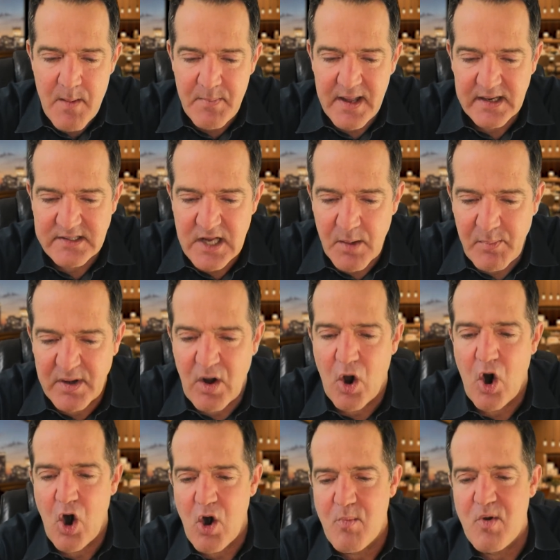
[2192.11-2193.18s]
picked up an
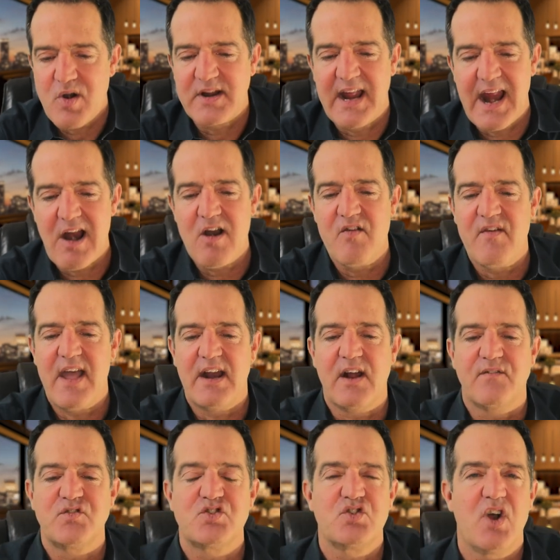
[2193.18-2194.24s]
armored caravan
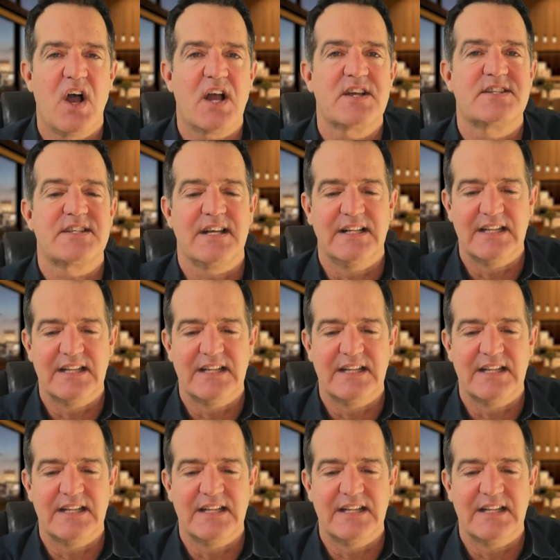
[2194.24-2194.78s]
of trucks